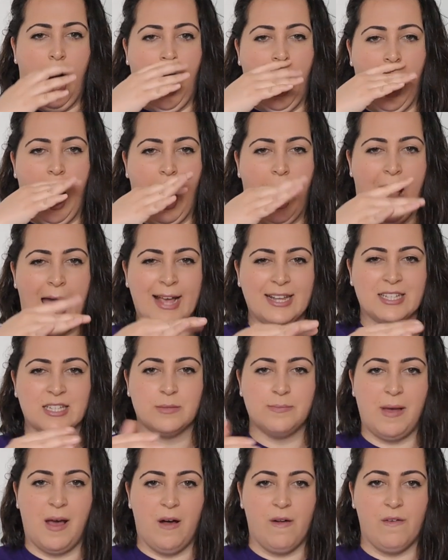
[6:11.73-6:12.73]
"I
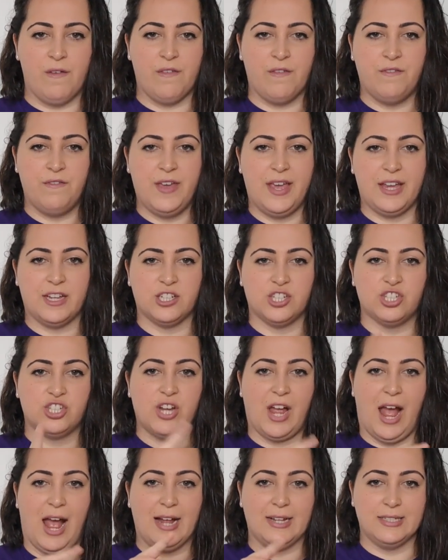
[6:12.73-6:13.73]
smell
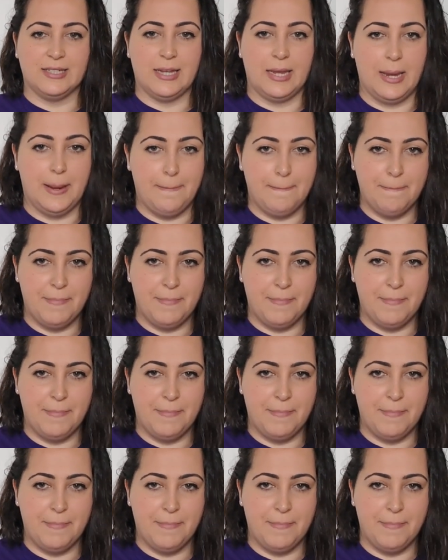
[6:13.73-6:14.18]
fish," and he